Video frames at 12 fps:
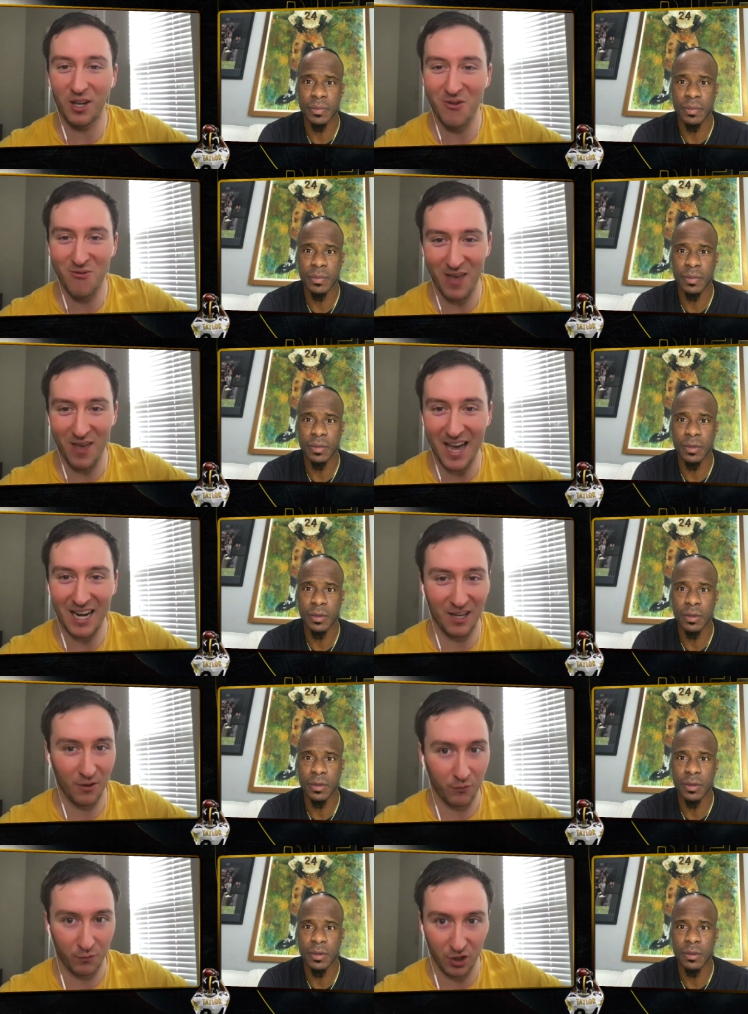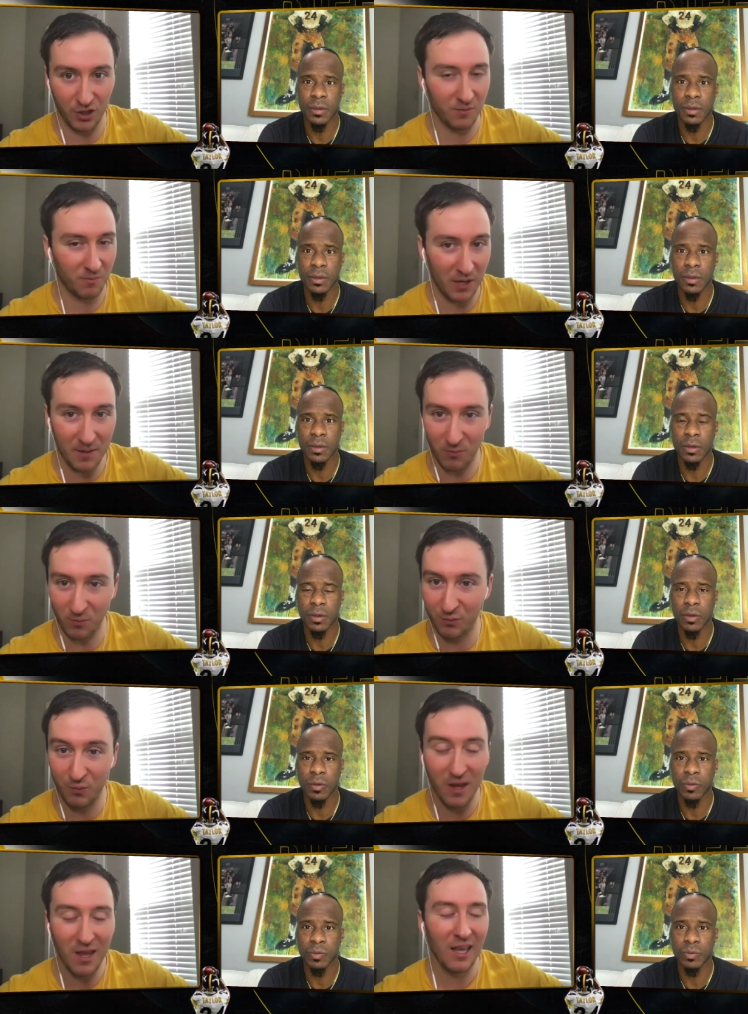Speaker 1: of that, of just people.
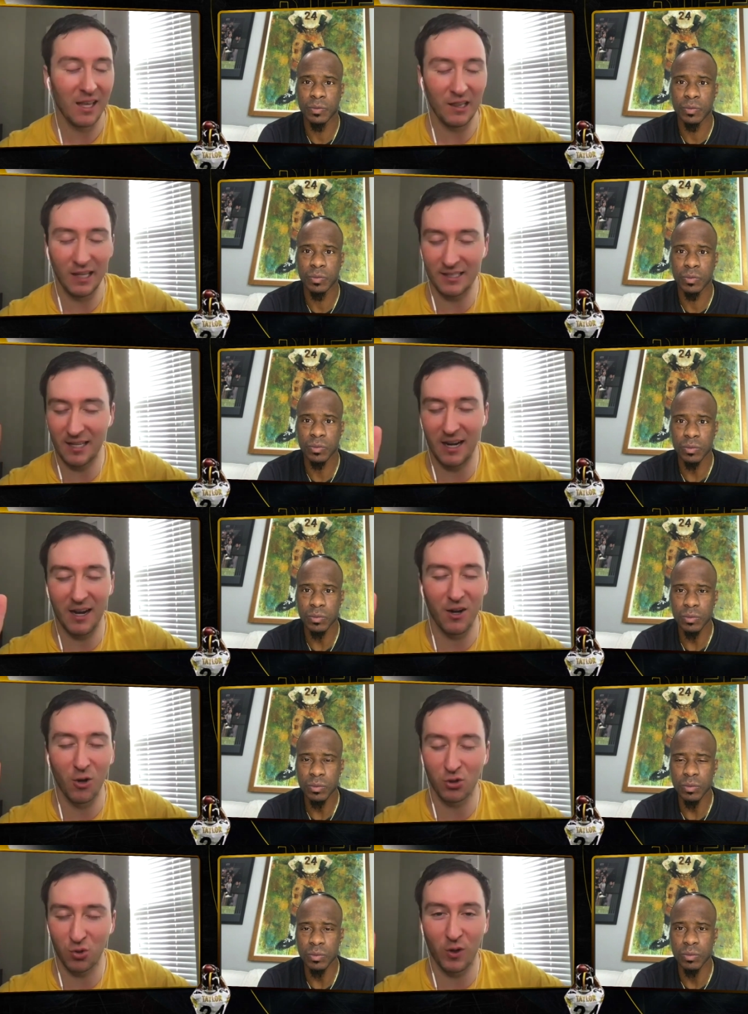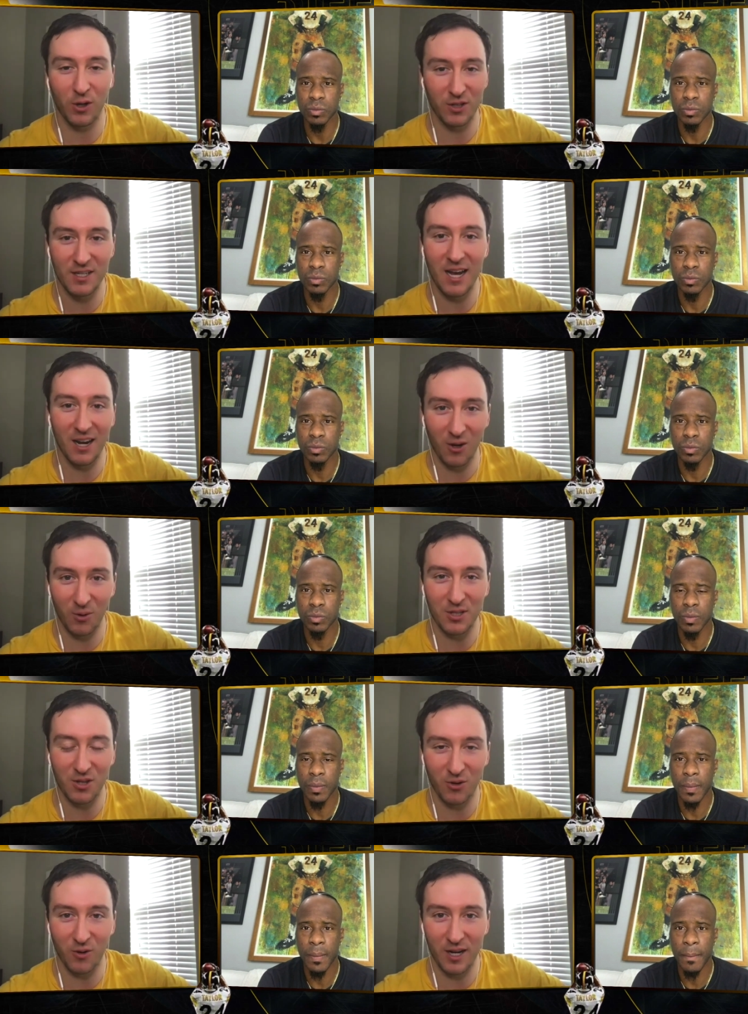Listen, I know Twitter's not always
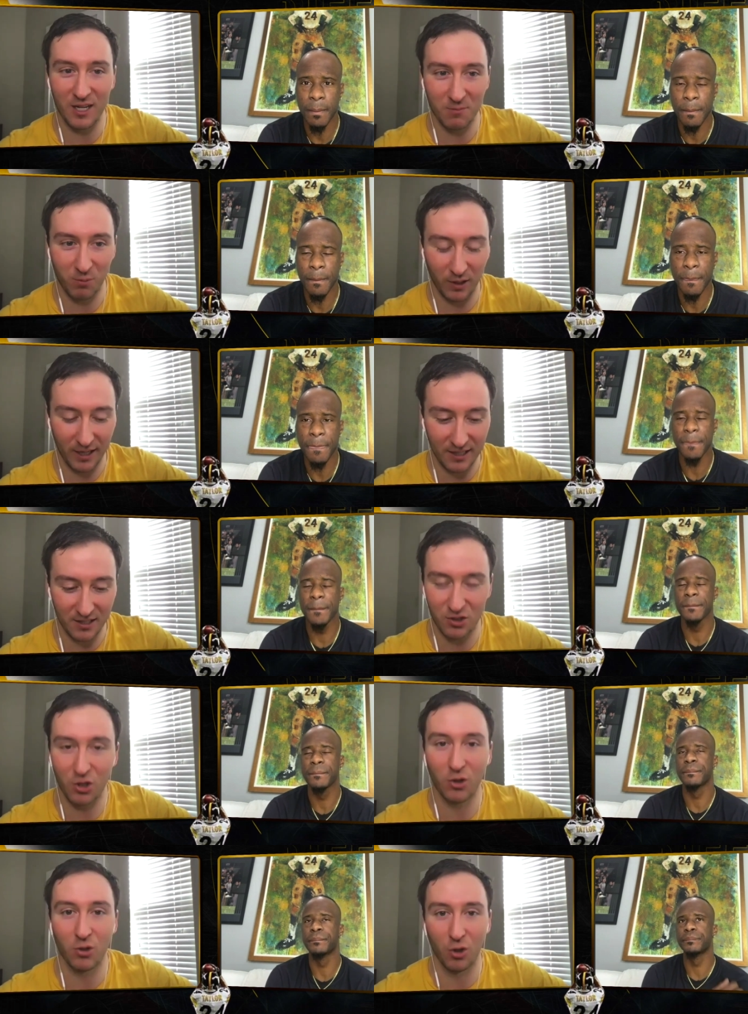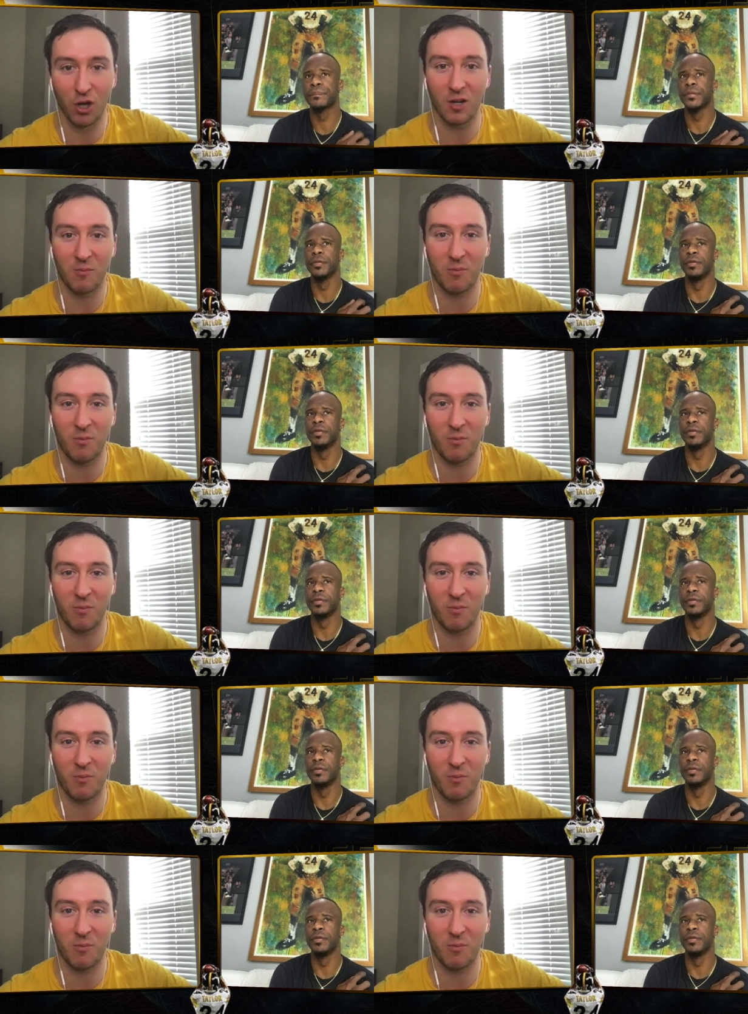the greatest place to look,